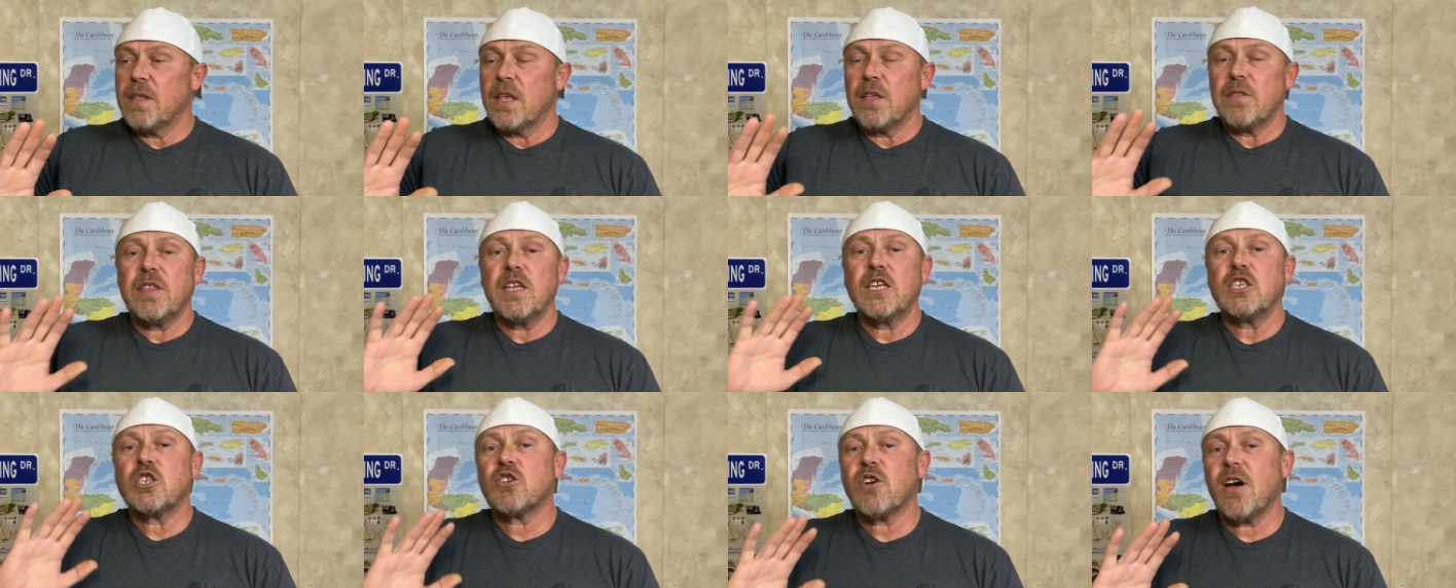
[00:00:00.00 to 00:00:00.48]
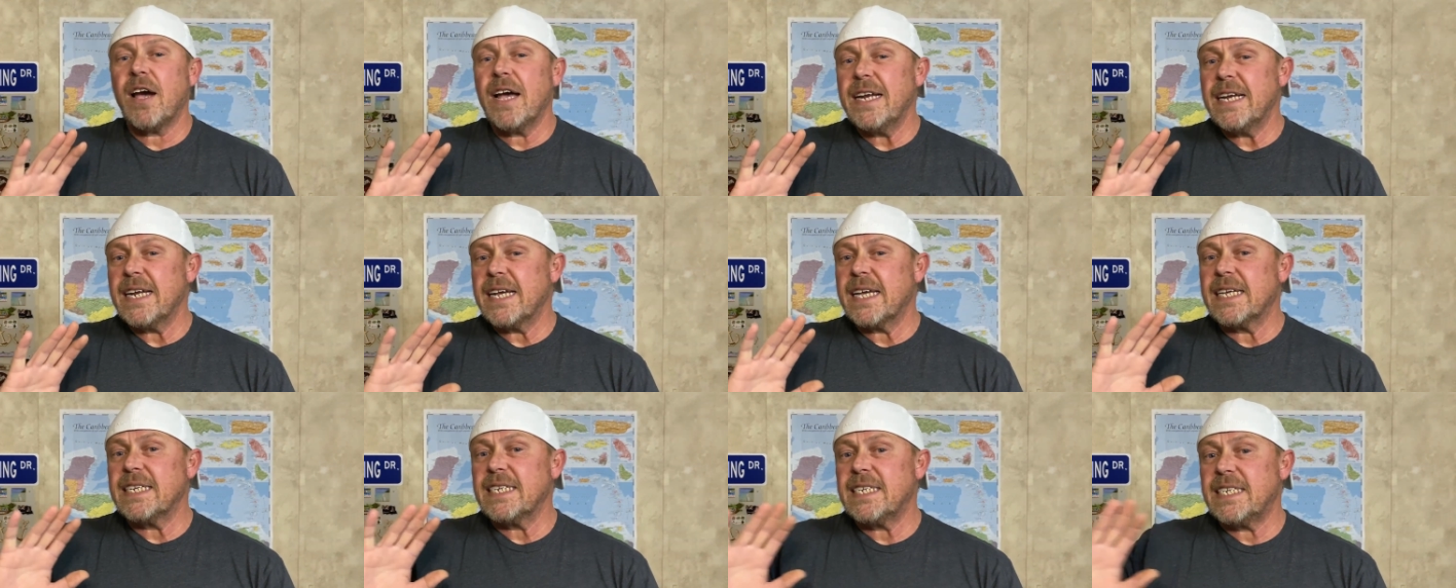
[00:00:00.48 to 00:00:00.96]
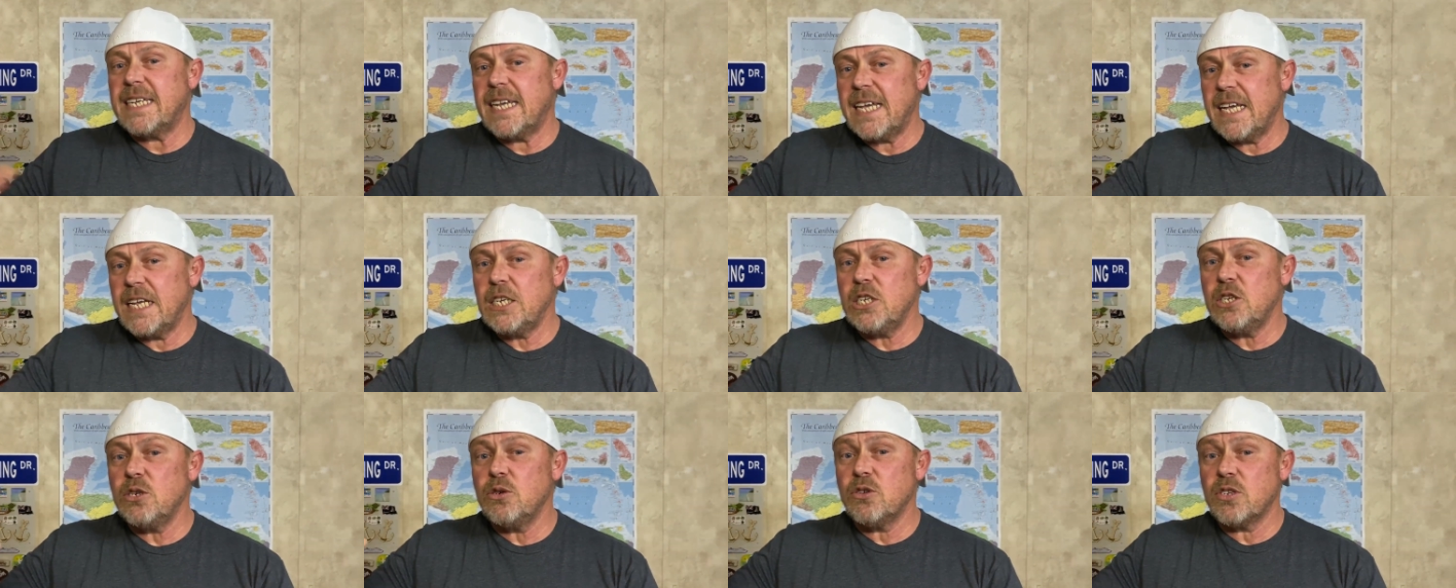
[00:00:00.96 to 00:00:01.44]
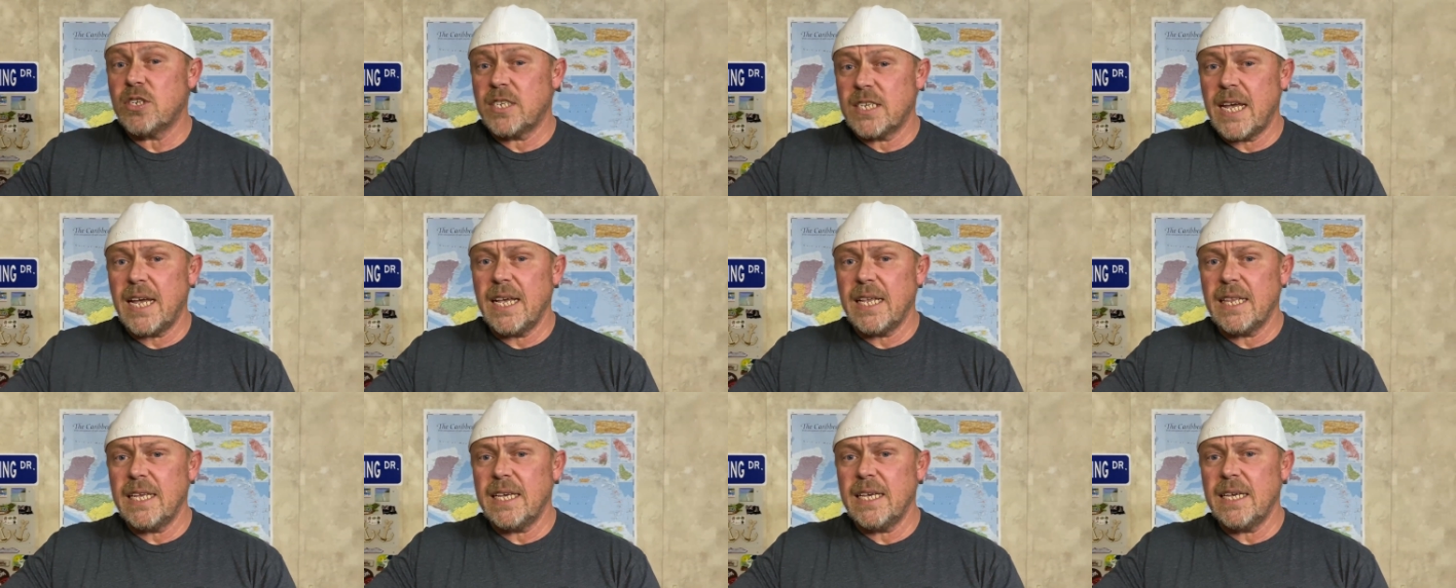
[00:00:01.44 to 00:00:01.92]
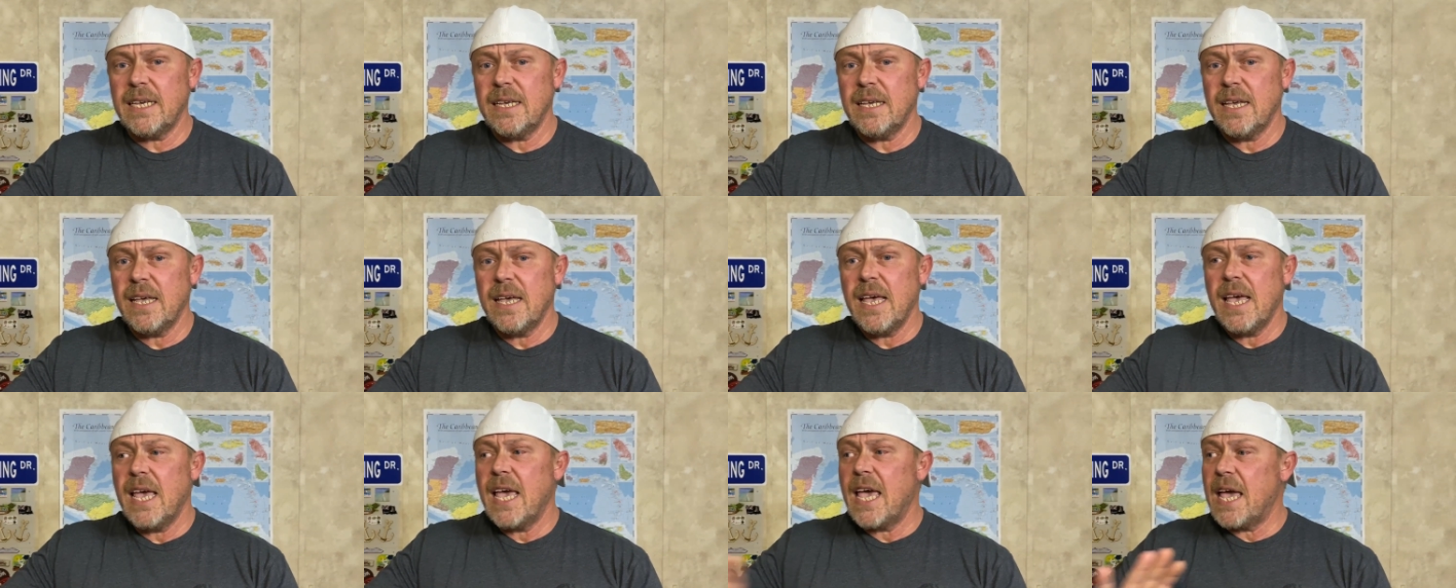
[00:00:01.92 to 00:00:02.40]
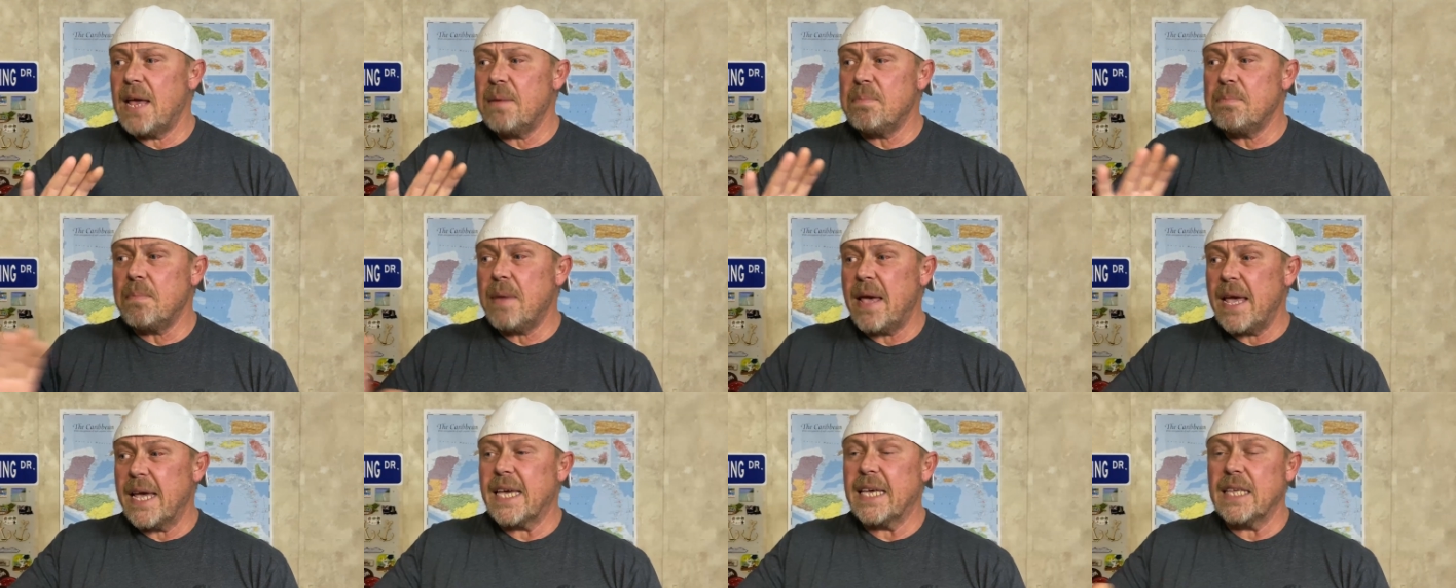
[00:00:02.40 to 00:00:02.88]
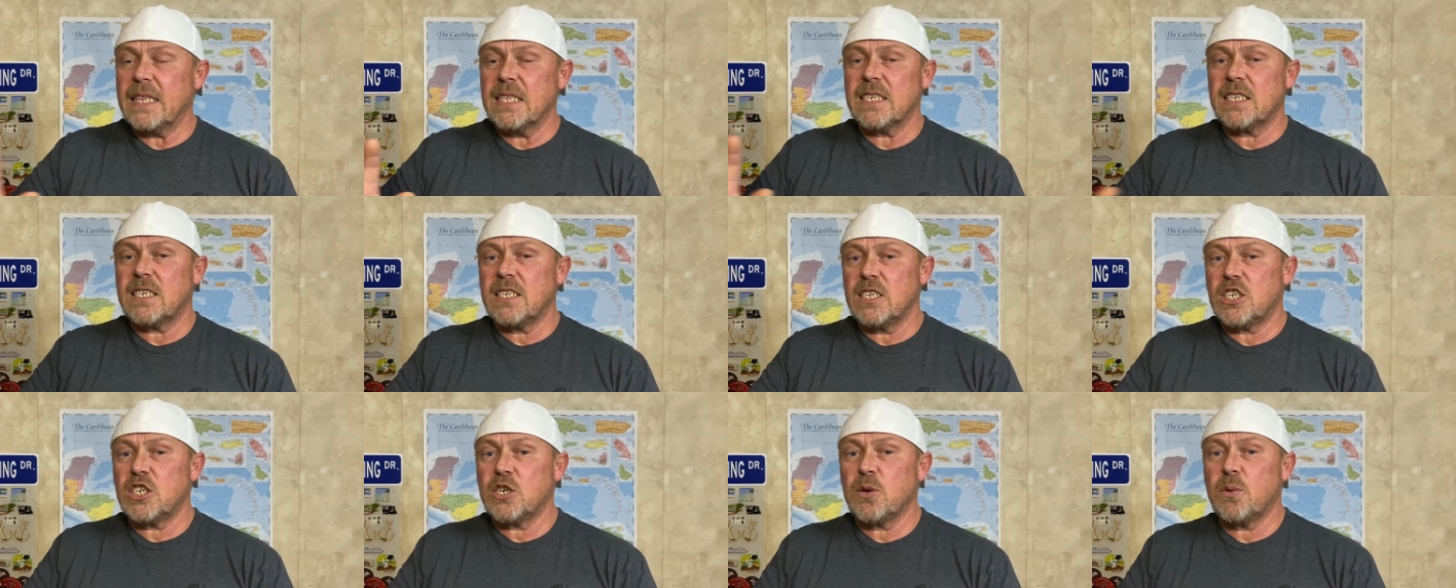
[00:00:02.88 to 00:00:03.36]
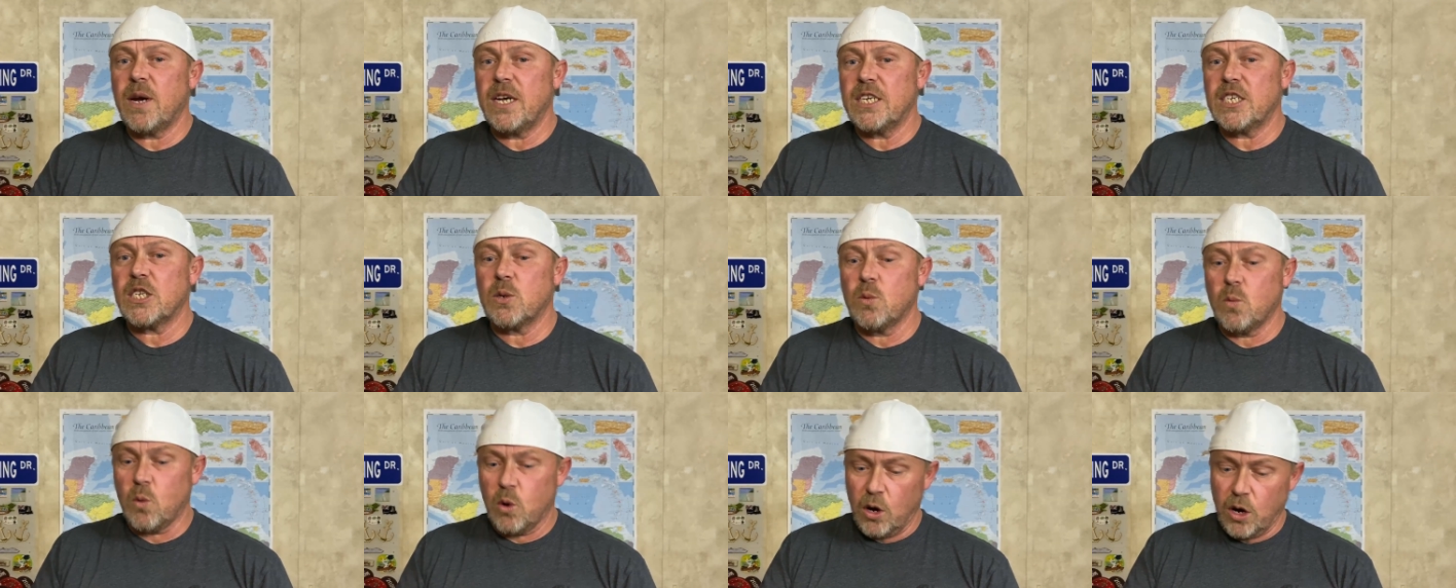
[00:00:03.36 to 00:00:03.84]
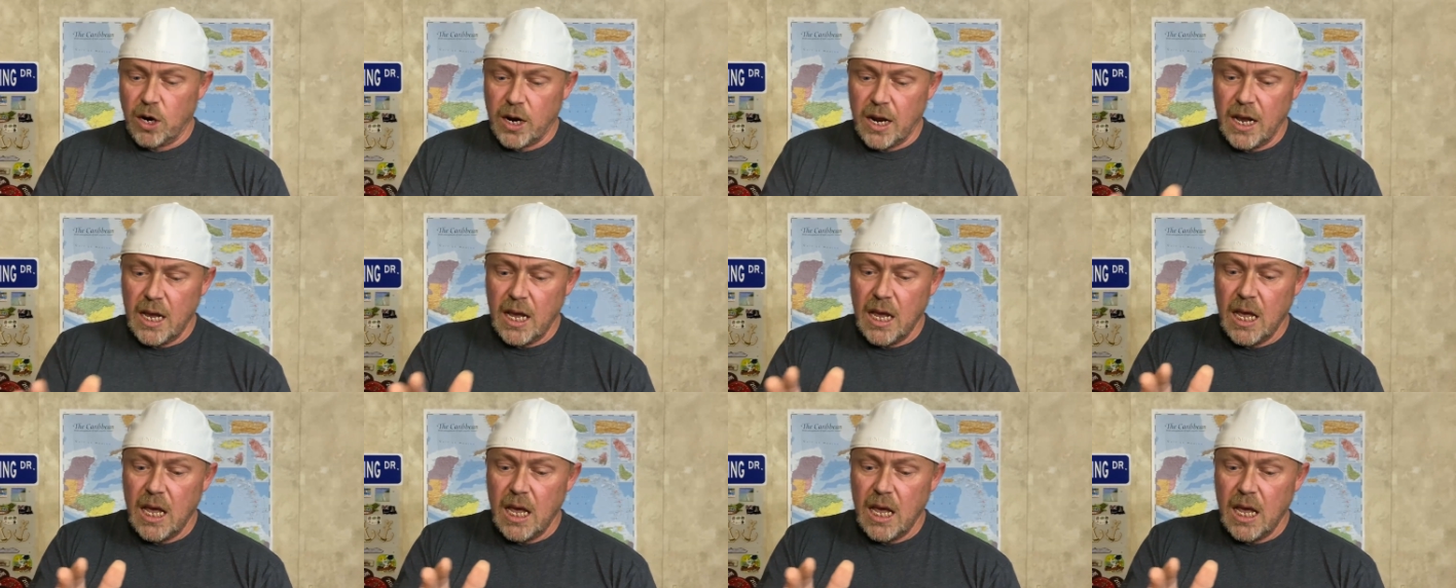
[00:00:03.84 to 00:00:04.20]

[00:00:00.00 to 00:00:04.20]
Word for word: than trying to continue sailing and making the situation work,